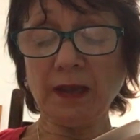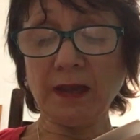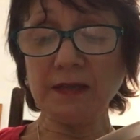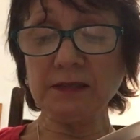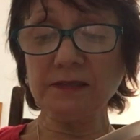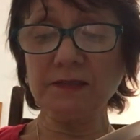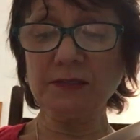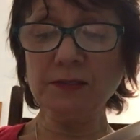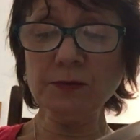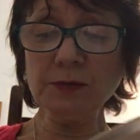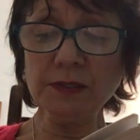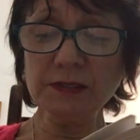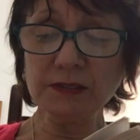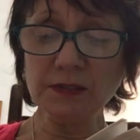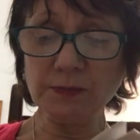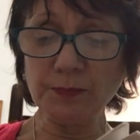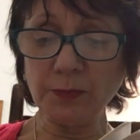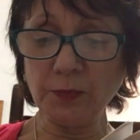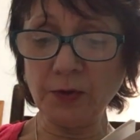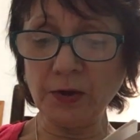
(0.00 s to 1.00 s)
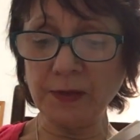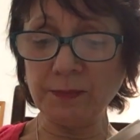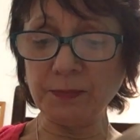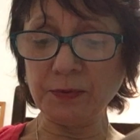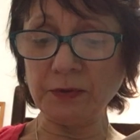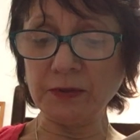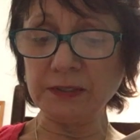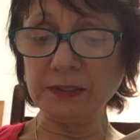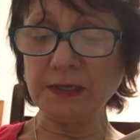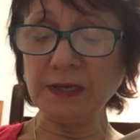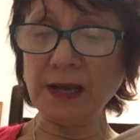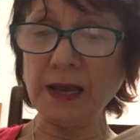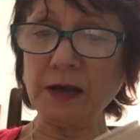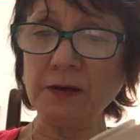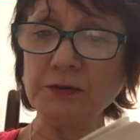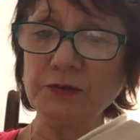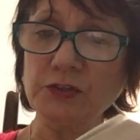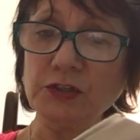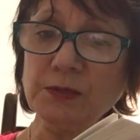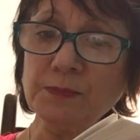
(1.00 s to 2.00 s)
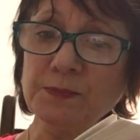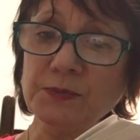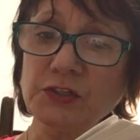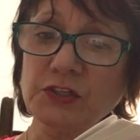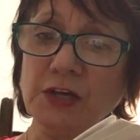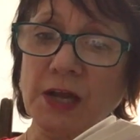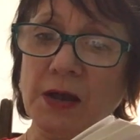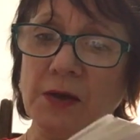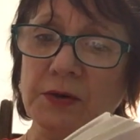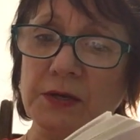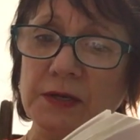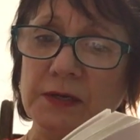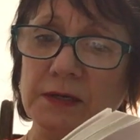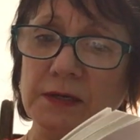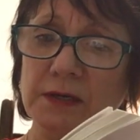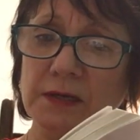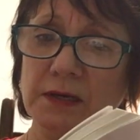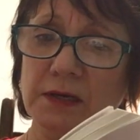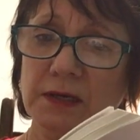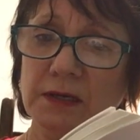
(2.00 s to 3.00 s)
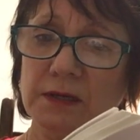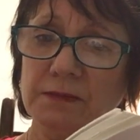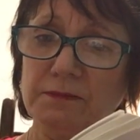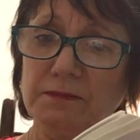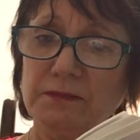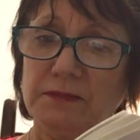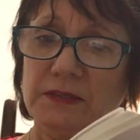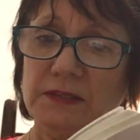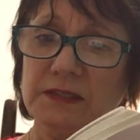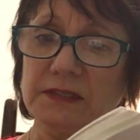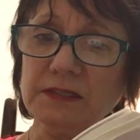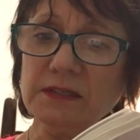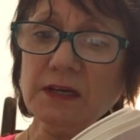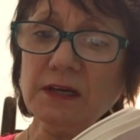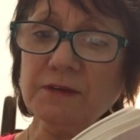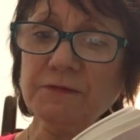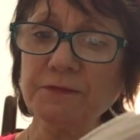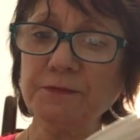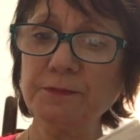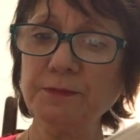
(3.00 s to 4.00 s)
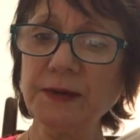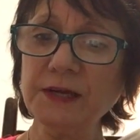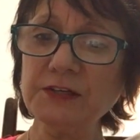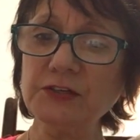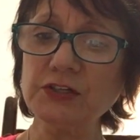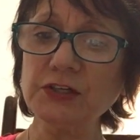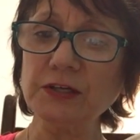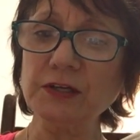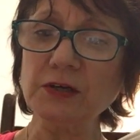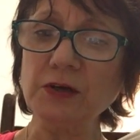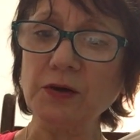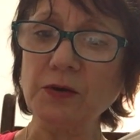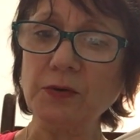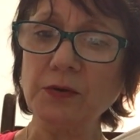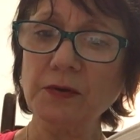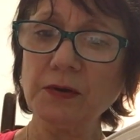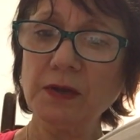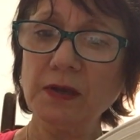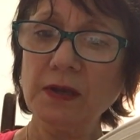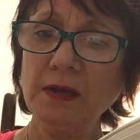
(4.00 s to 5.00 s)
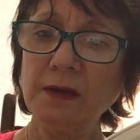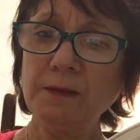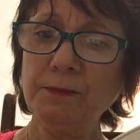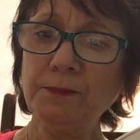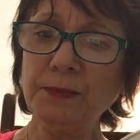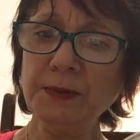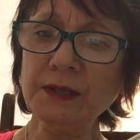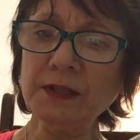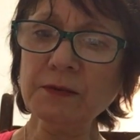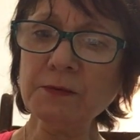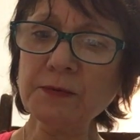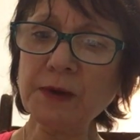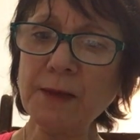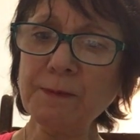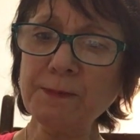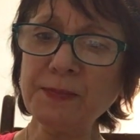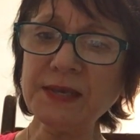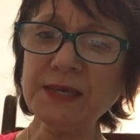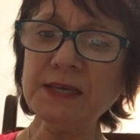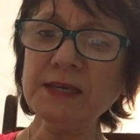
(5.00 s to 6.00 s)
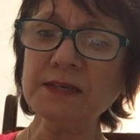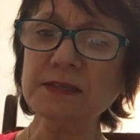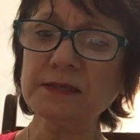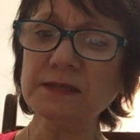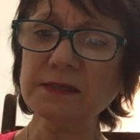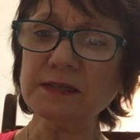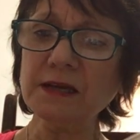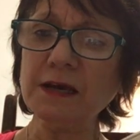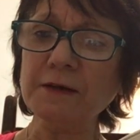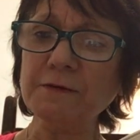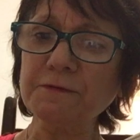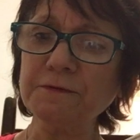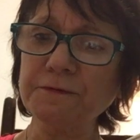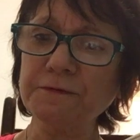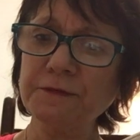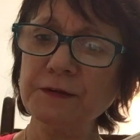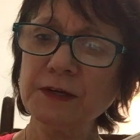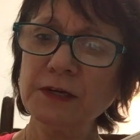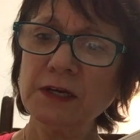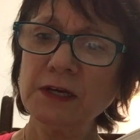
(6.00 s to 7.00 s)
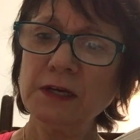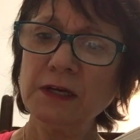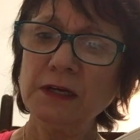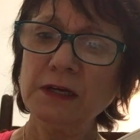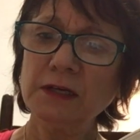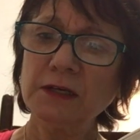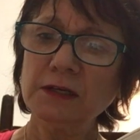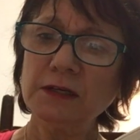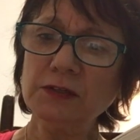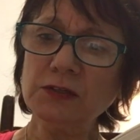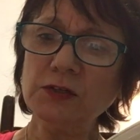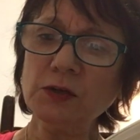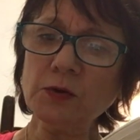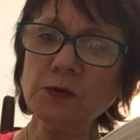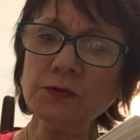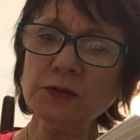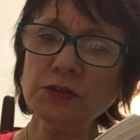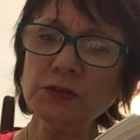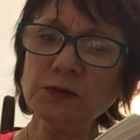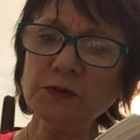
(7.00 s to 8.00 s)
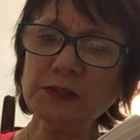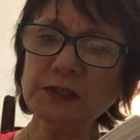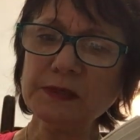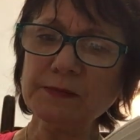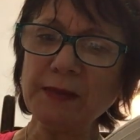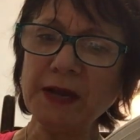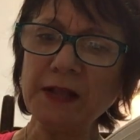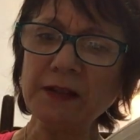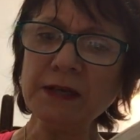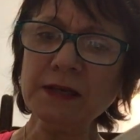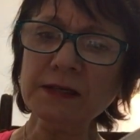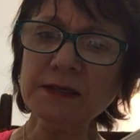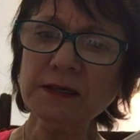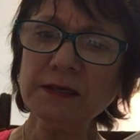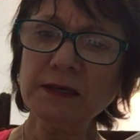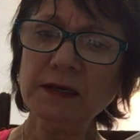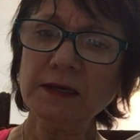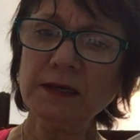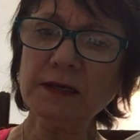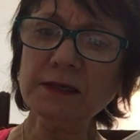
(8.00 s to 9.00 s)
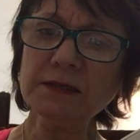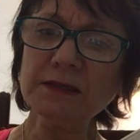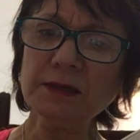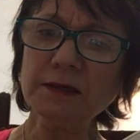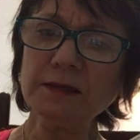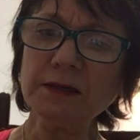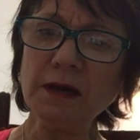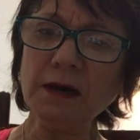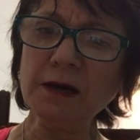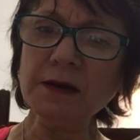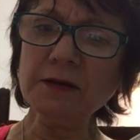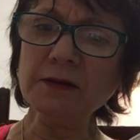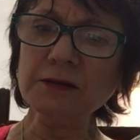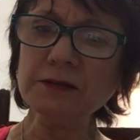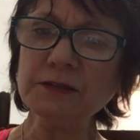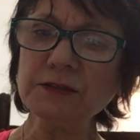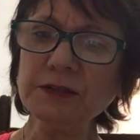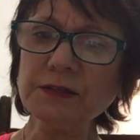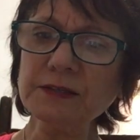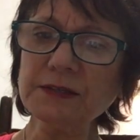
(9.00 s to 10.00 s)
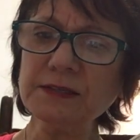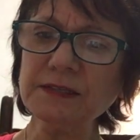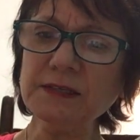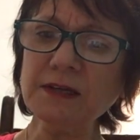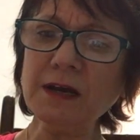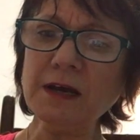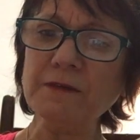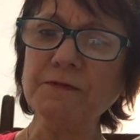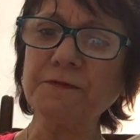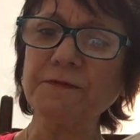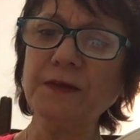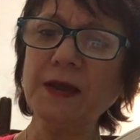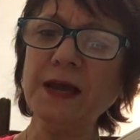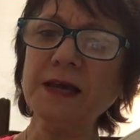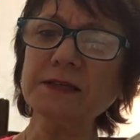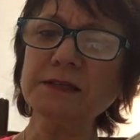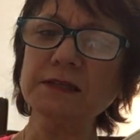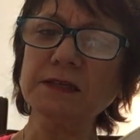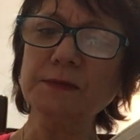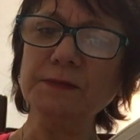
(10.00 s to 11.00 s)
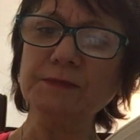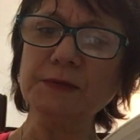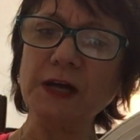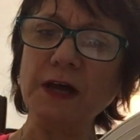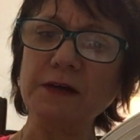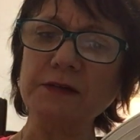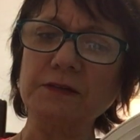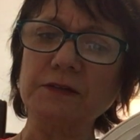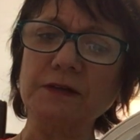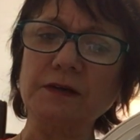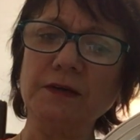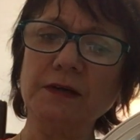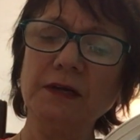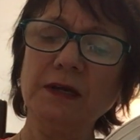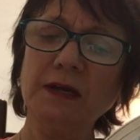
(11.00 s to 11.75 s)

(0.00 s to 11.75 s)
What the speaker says: As soon as the boy pulled it out, Jip shouted, snuff, by jingo! Bill Rapee, snuff! Don't you smell it? His uncle took snuff. Ask him, doctor.